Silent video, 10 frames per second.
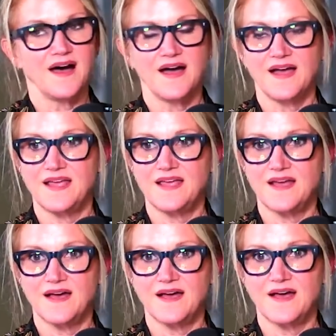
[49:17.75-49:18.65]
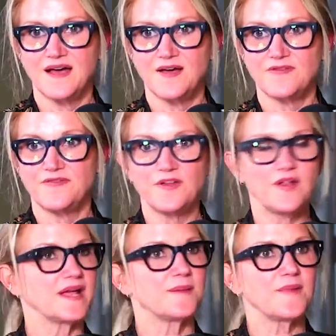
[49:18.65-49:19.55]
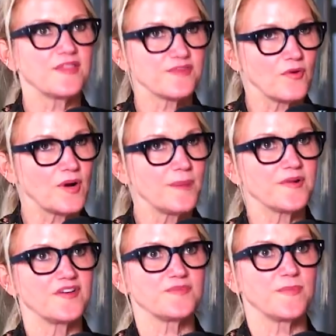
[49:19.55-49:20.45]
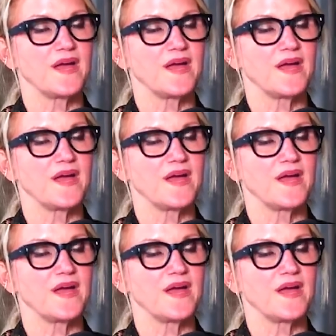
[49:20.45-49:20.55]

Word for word: I feel like I might throw up because